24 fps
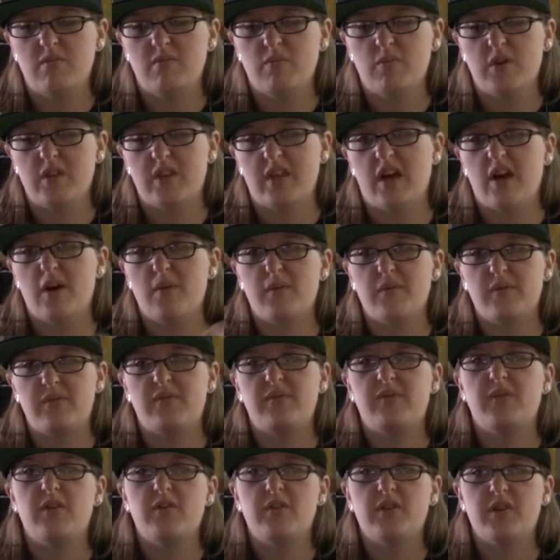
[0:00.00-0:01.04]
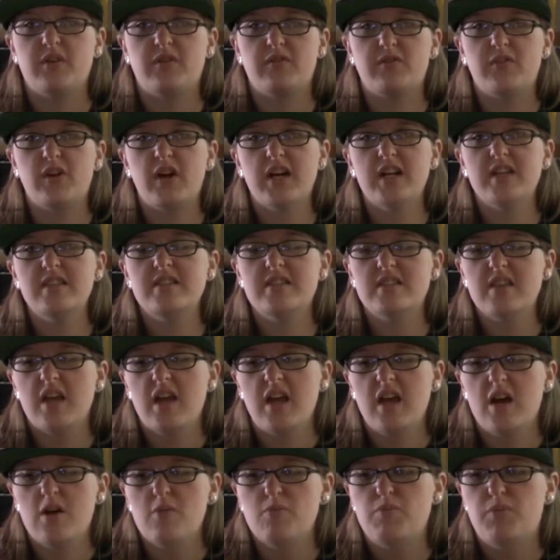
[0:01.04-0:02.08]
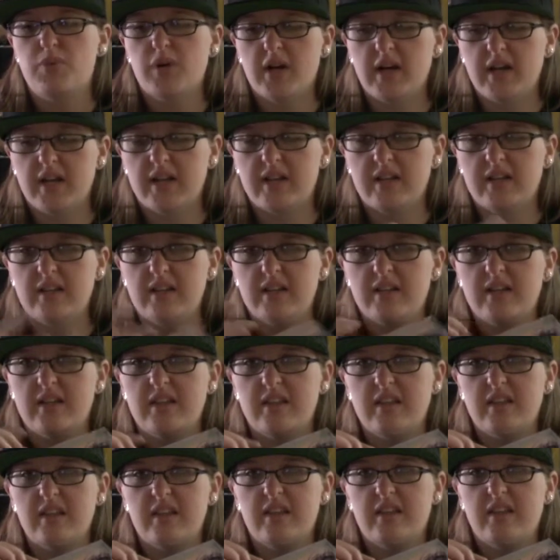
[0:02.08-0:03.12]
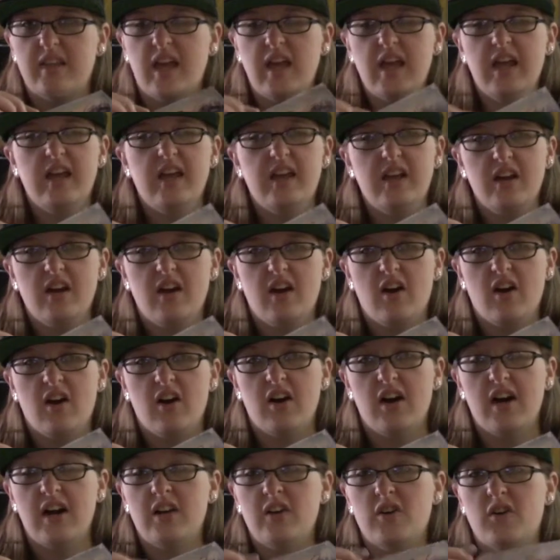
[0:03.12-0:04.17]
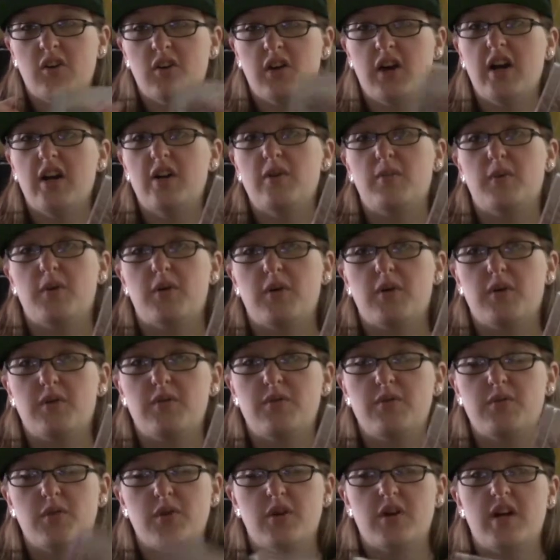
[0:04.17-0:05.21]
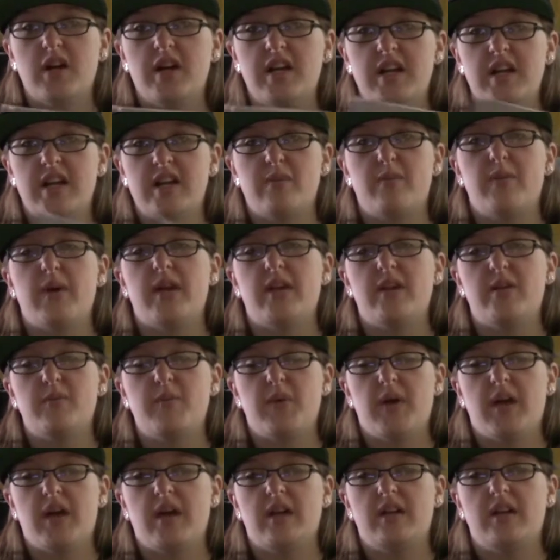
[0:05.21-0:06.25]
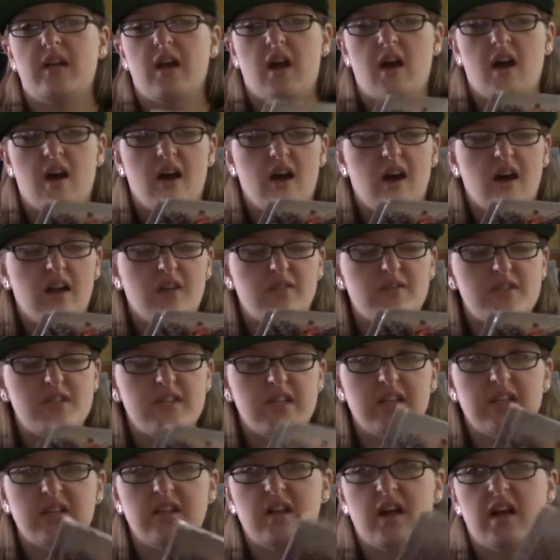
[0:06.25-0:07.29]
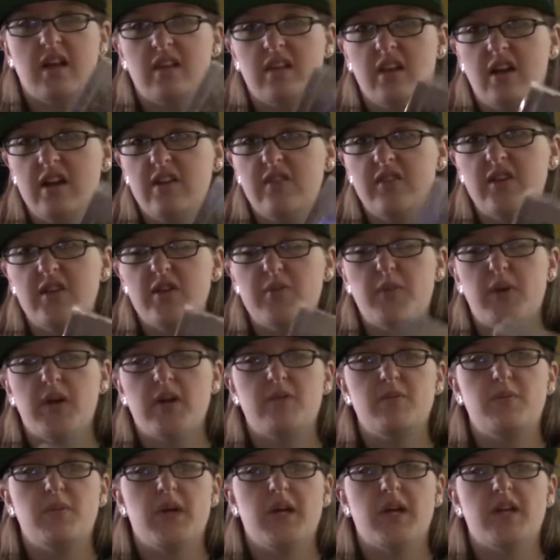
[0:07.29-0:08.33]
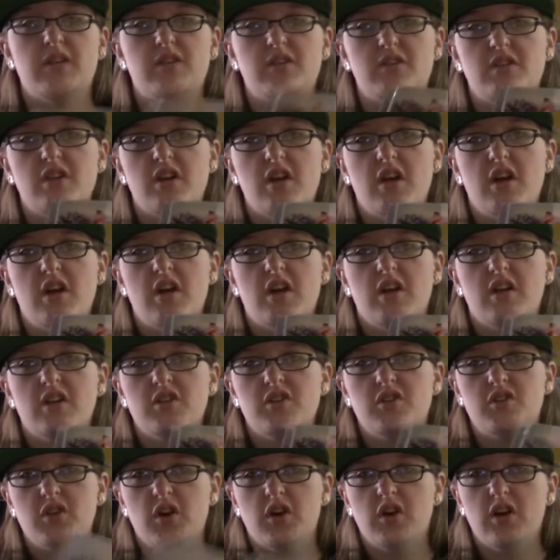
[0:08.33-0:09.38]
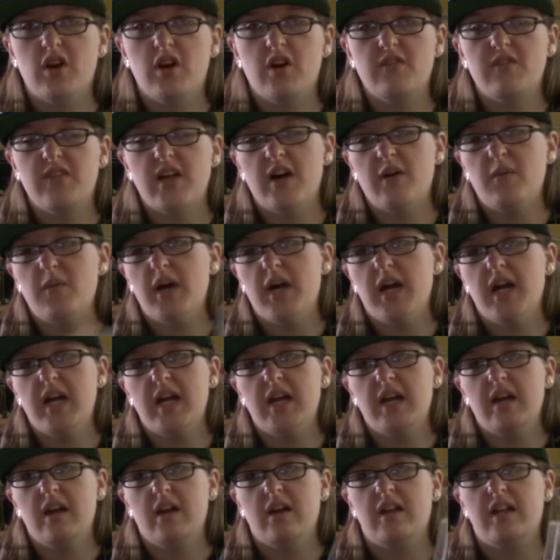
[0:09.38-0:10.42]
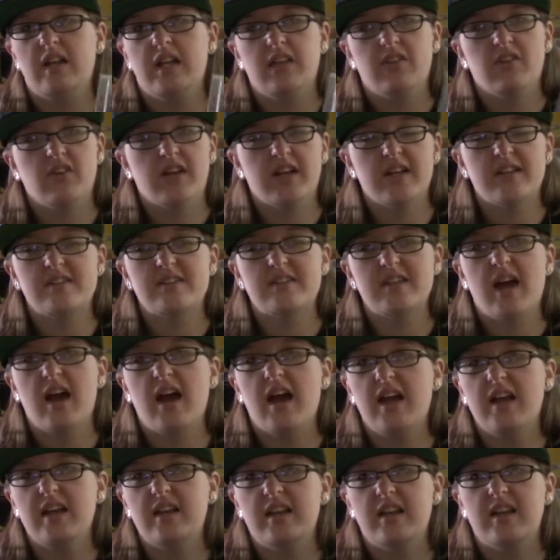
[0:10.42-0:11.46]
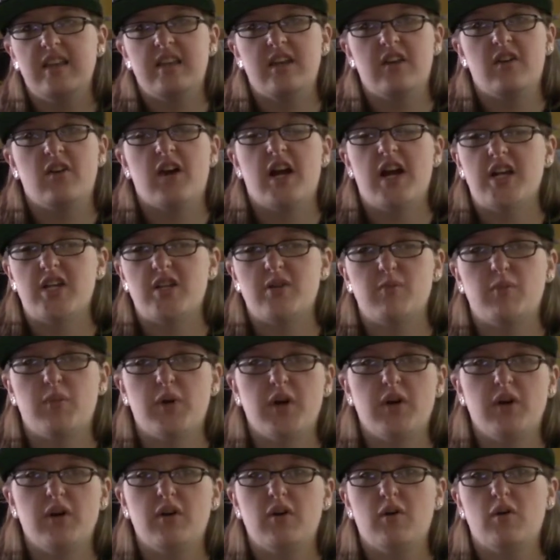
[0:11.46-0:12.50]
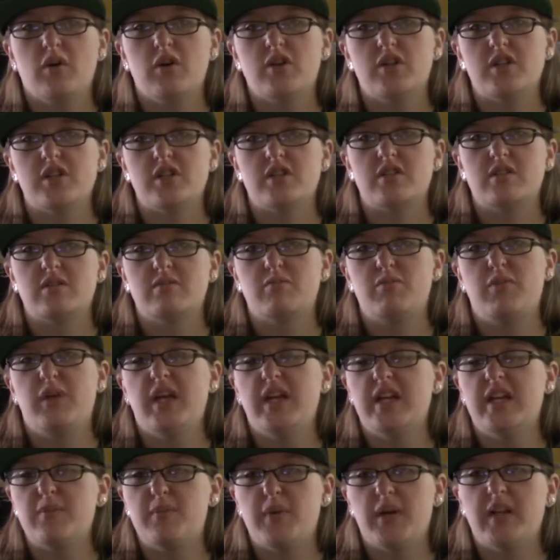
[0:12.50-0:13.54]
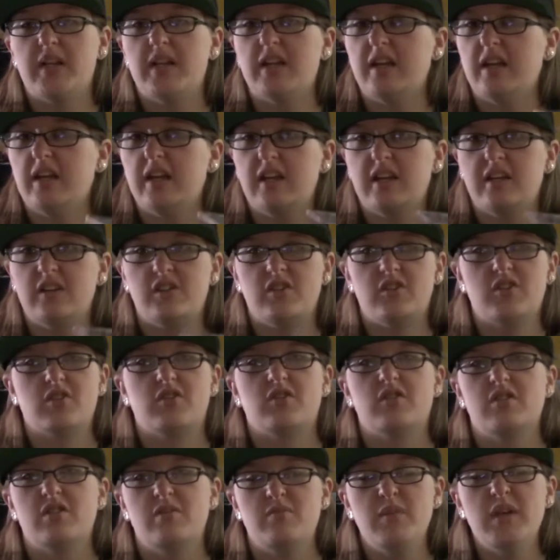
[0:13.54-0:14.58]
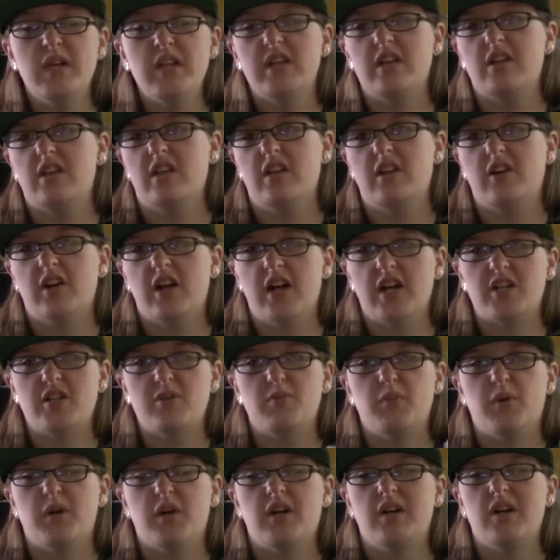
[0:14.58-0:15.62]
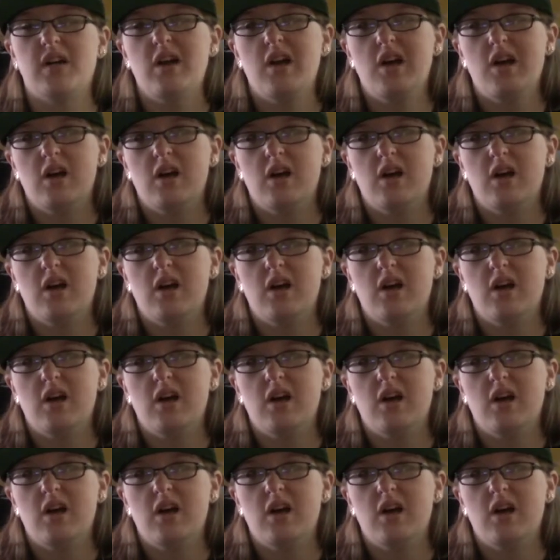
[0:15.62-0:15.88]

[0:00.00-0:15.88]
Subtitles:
with the help of a few of their friends, but they are incredible for an independent band. I've seen a lot of independent bands start off that way and either get signed and then crash and burn, or just be independent and just immediately crash and burn.